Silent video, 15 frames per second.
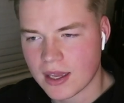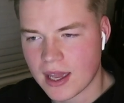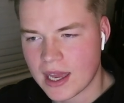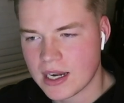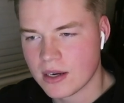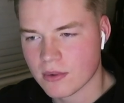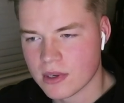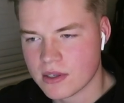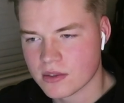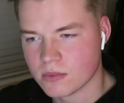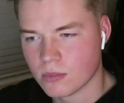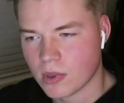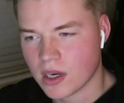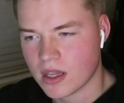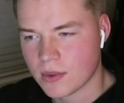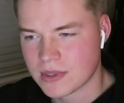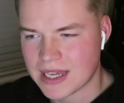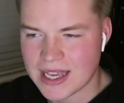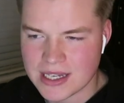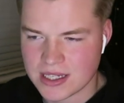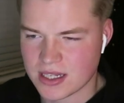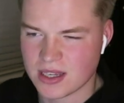any reason why they would
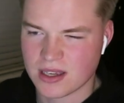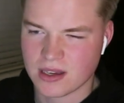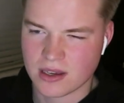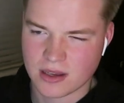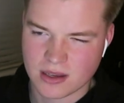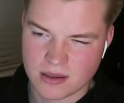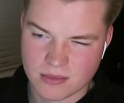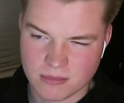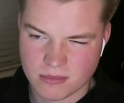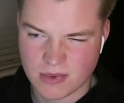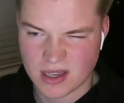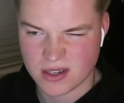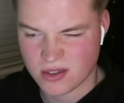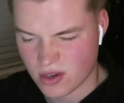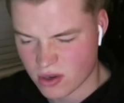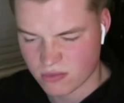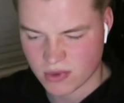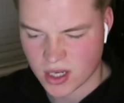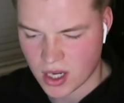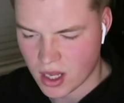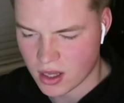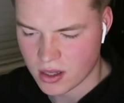enter her and not
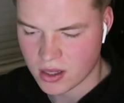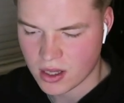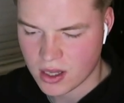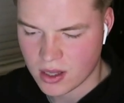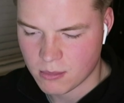run her,